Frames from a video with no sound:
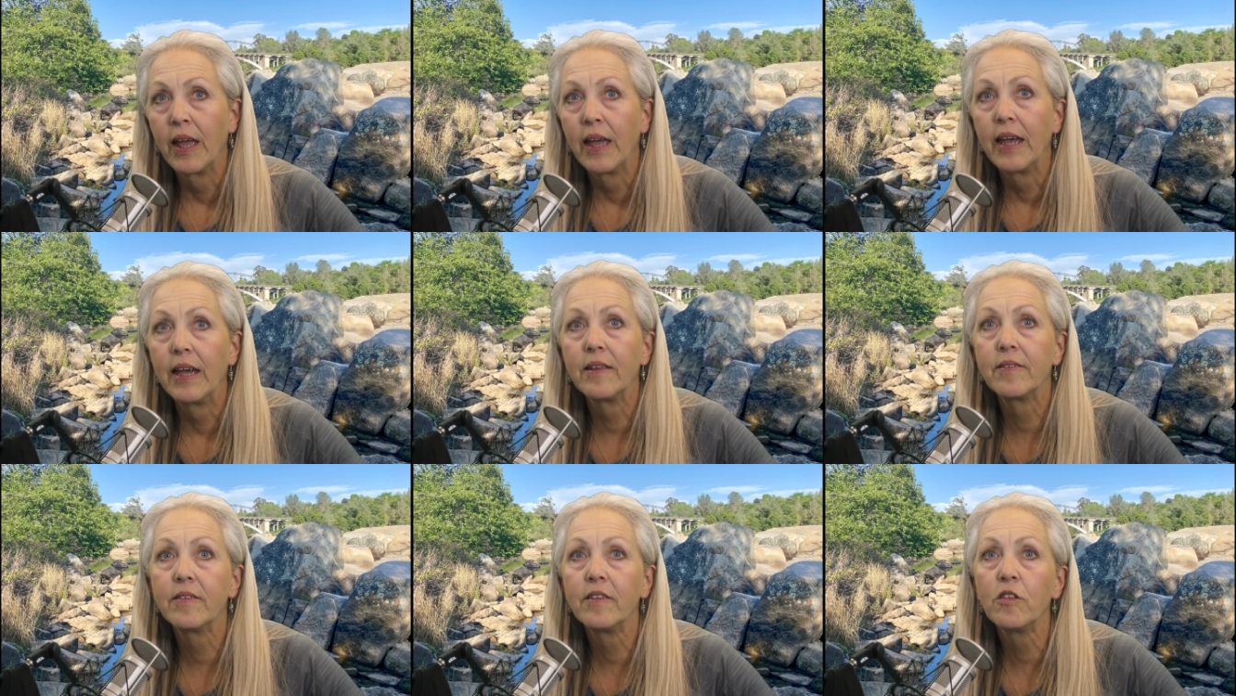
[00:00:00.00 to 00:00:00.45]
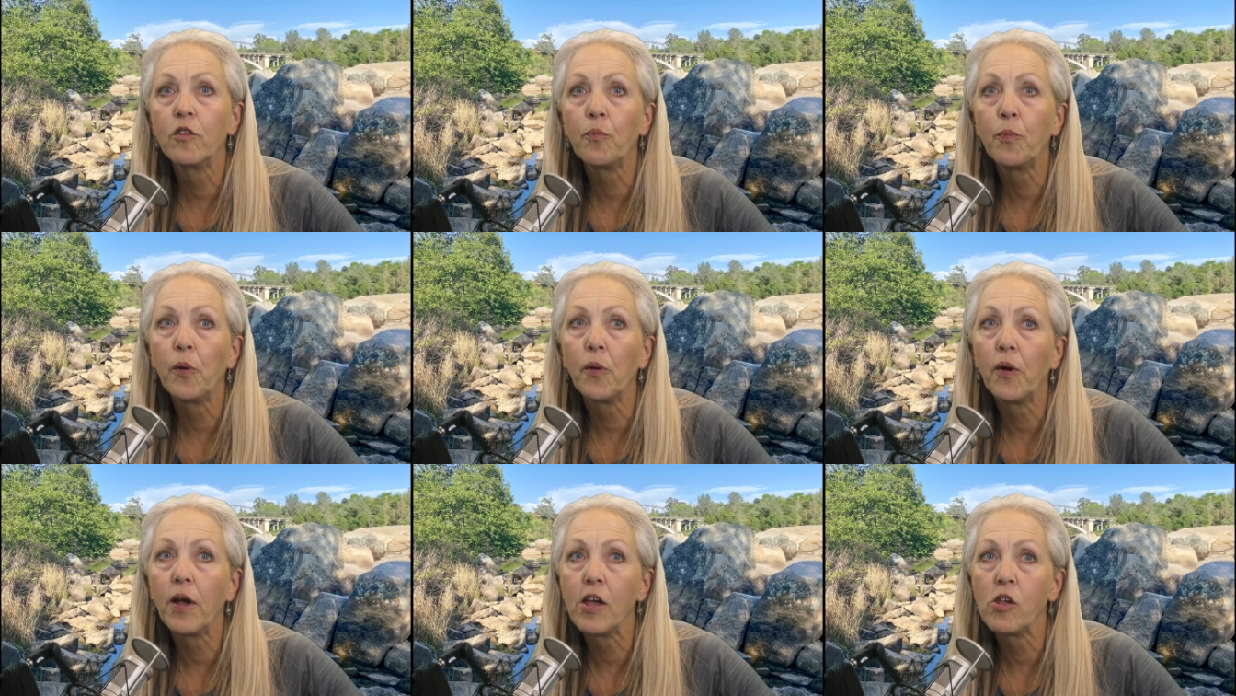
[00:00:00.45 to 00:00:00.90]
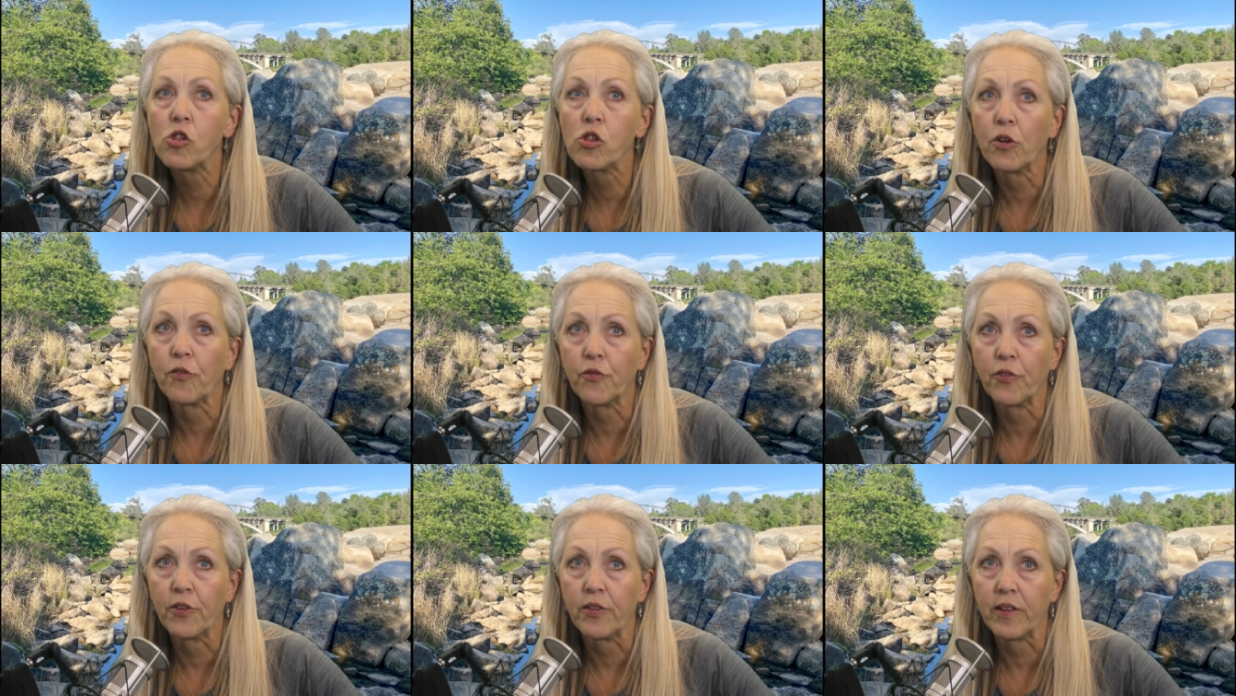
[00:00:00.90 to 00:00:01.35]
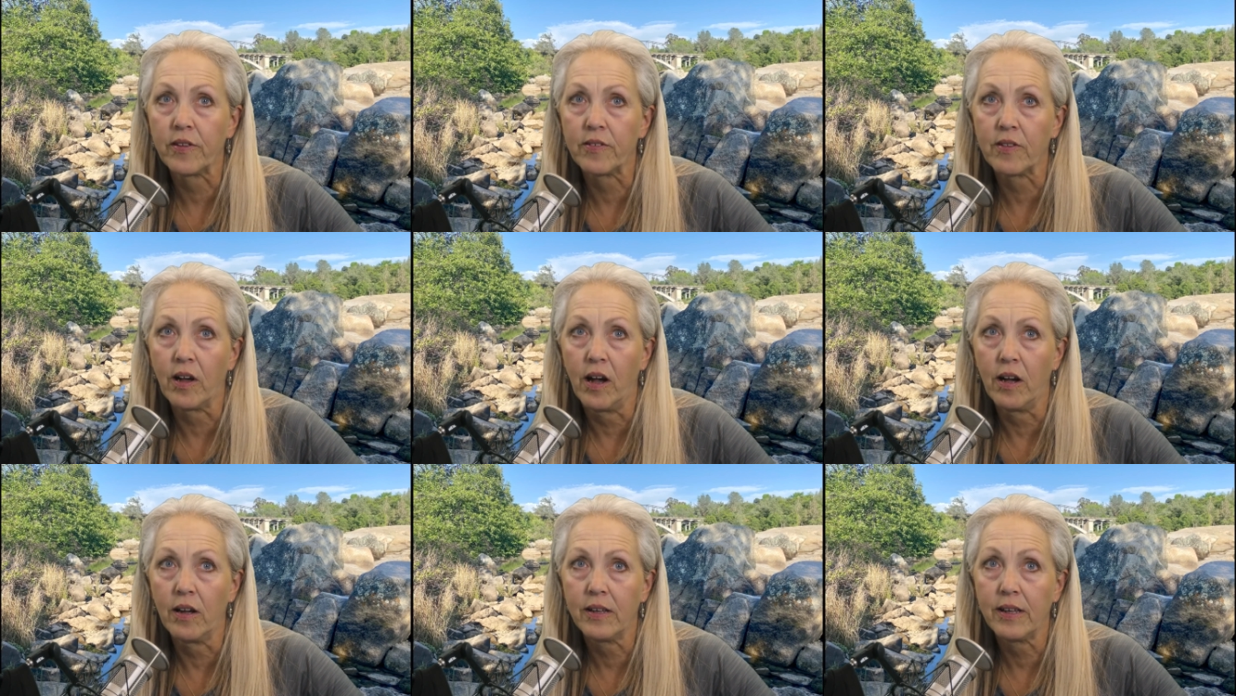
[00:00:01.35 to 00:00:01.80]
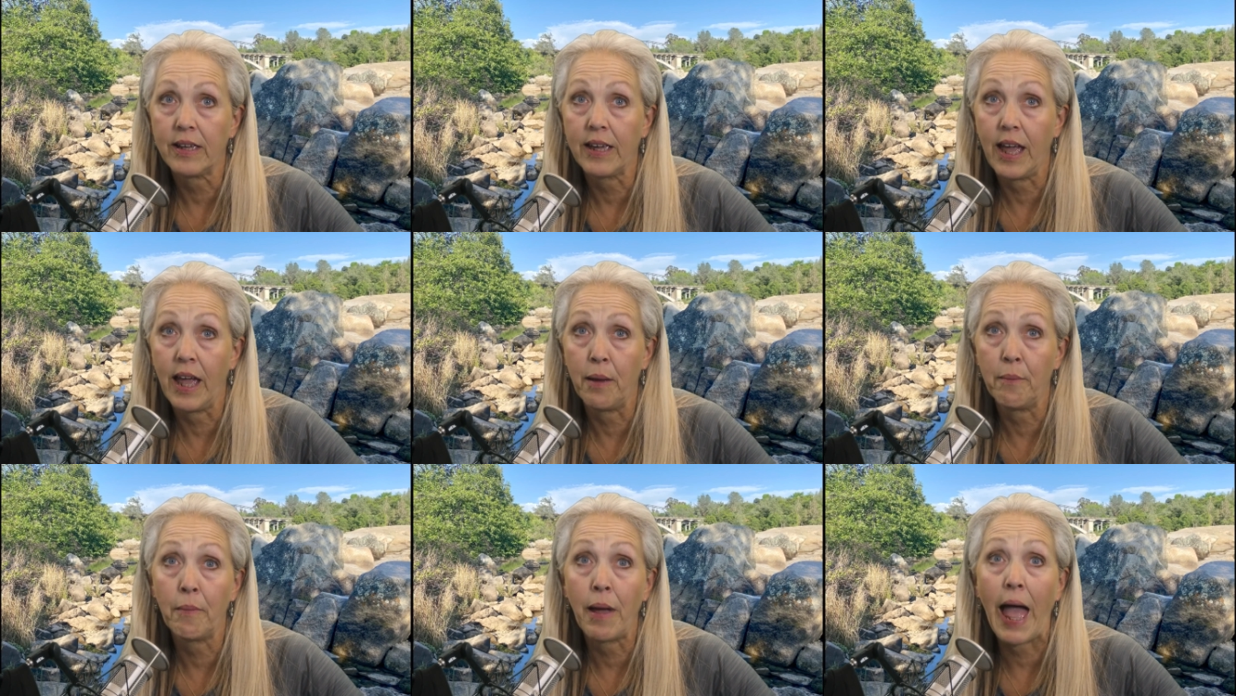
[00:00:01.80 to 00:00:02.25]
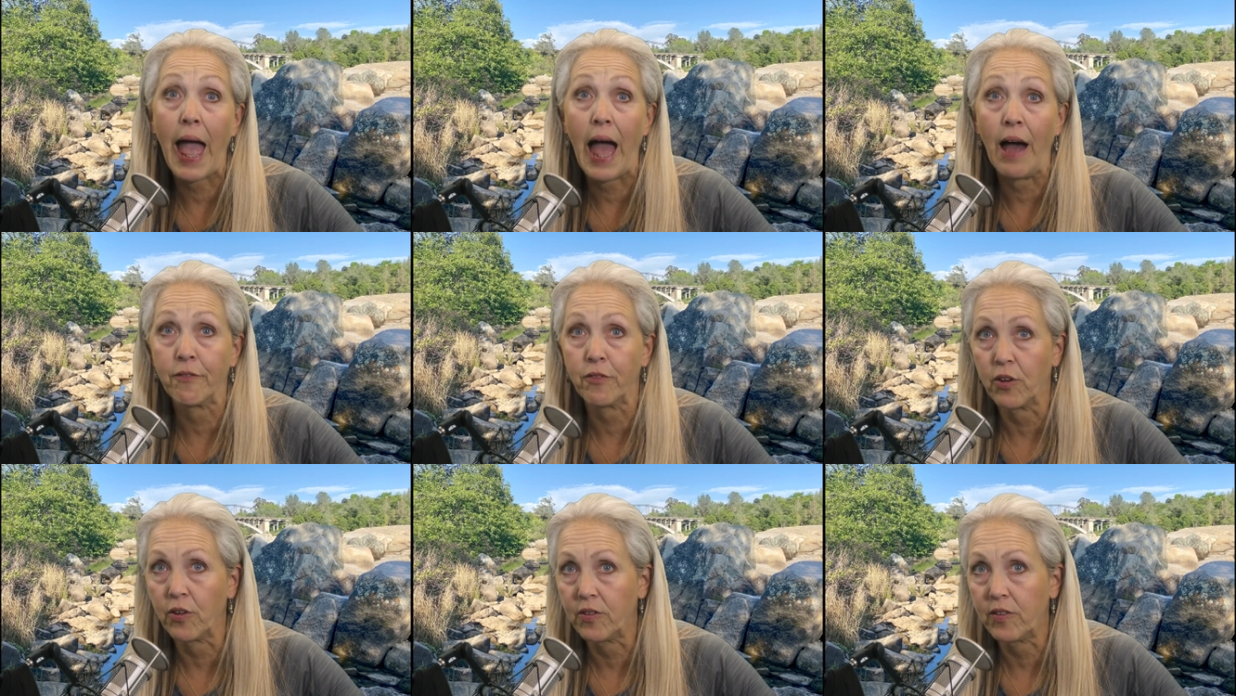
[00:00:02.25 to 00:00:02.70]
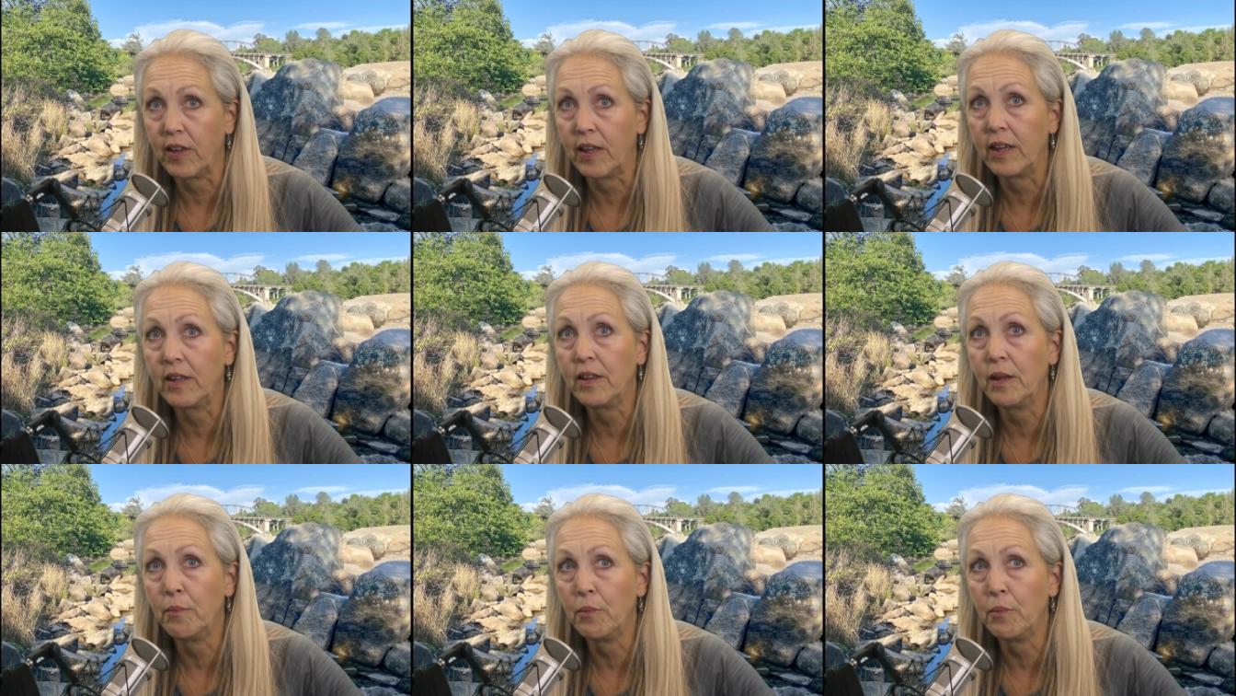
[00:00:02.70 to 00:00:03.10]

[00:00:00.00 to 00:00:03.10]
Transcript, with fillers: His inspiration for the song came after seeing the